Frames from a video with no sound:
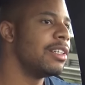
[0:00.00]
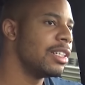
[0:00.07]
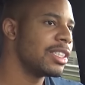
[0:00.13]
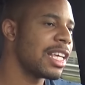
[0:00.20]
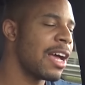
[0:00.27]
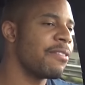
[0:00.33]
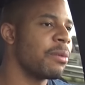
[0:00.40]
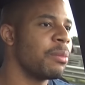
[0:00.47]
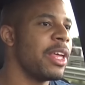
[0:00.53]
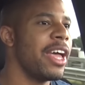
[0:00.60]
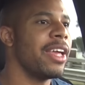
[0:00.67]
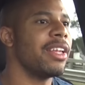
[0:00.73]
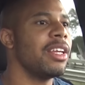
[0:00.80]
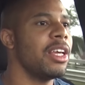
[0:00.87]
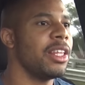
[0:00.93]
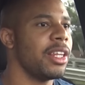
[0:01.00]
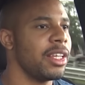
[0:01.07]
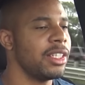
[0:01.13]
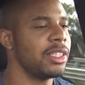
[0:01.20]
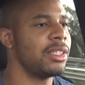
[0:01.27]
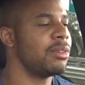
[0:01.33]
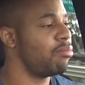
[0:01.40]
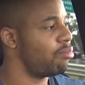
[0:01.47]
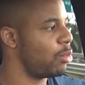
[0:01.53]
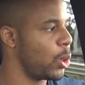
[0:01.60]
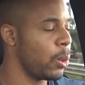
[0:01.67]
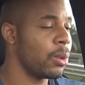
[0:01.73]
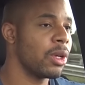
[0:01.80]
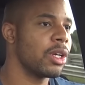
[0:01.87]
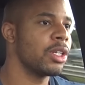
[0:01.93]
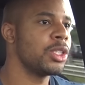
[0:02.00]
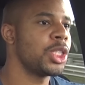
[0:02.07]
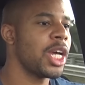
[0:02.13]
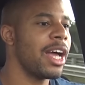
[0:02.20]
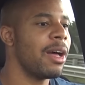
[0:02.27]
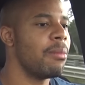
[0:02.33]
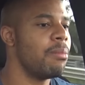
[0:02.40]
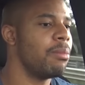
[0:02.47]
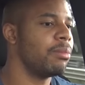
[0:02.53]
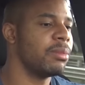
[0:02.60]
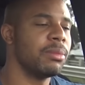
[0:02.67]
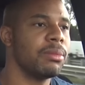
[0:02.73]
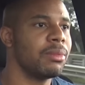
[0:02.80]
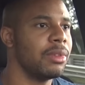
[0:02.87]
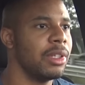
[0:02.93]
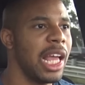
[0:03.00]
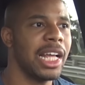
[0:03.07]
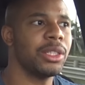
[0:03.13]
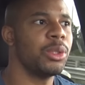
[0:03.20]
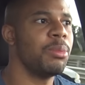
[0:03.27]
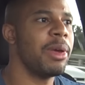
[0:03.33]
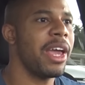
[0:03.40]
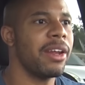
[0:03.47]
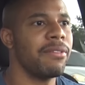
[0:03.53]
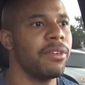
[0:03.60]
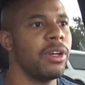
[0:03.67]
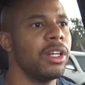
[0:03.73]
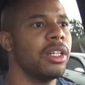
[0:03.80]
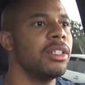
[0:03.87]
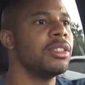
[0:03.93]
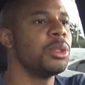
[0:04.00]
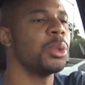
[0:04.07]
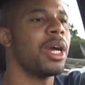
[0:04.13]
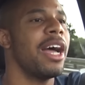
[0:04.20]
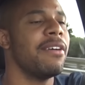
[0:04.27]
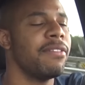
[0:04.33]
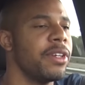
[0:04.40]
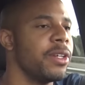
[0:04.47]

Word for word: aside from that, it is doing a good job. Not too bad of a drive